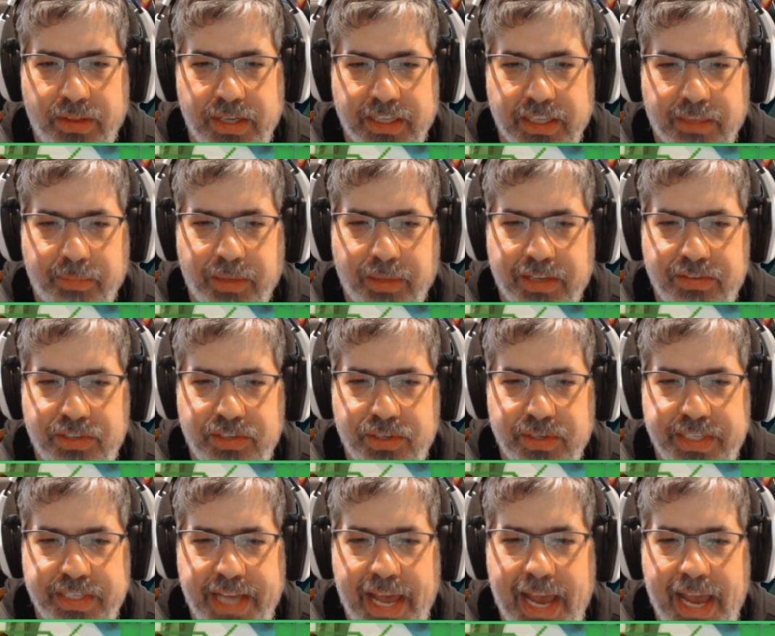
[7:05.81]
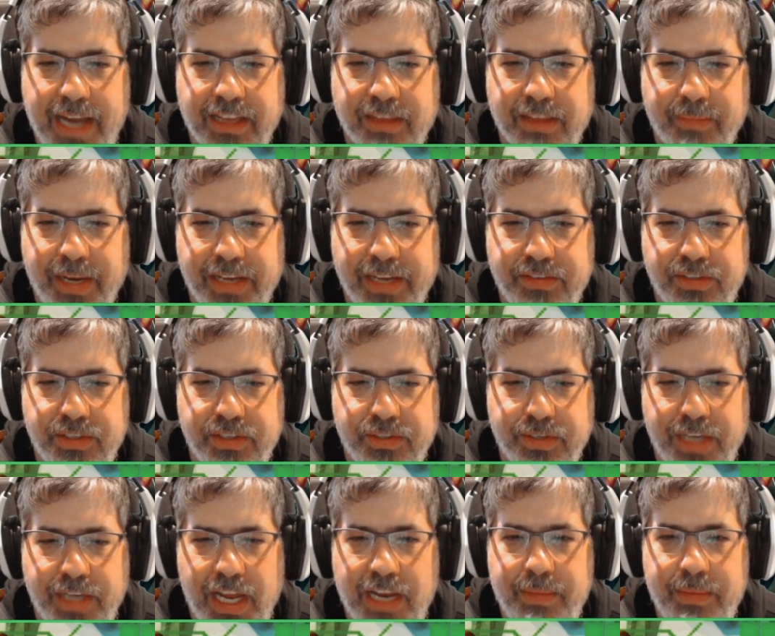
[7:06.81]
You get the +2 attack, the -2 to
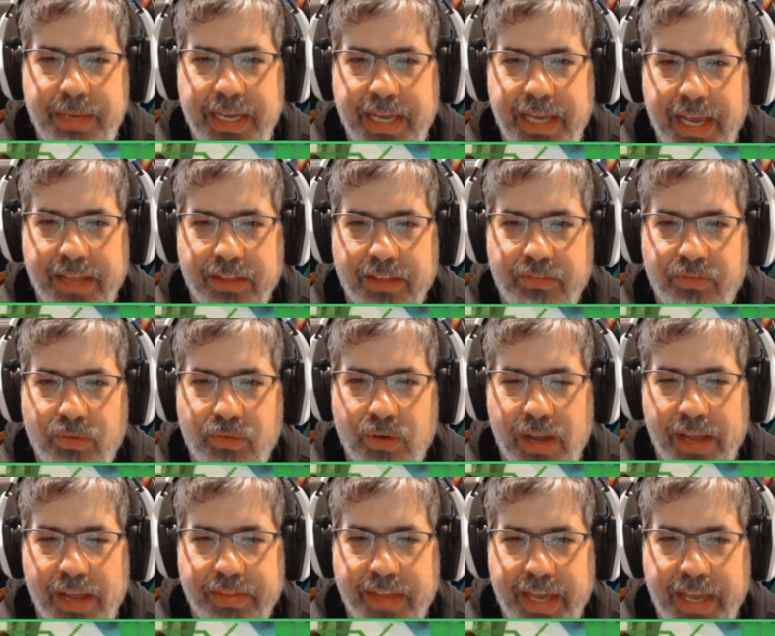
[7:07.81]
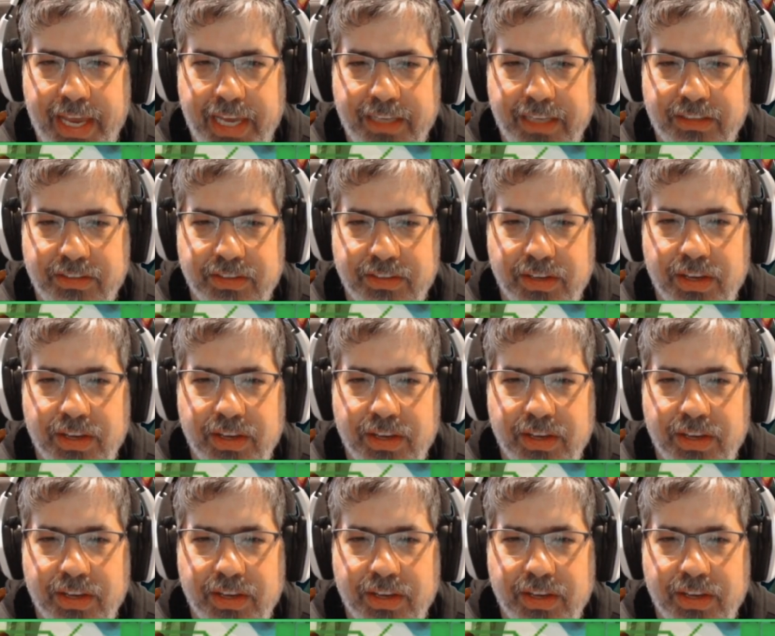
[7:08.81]
an enemy, and the 8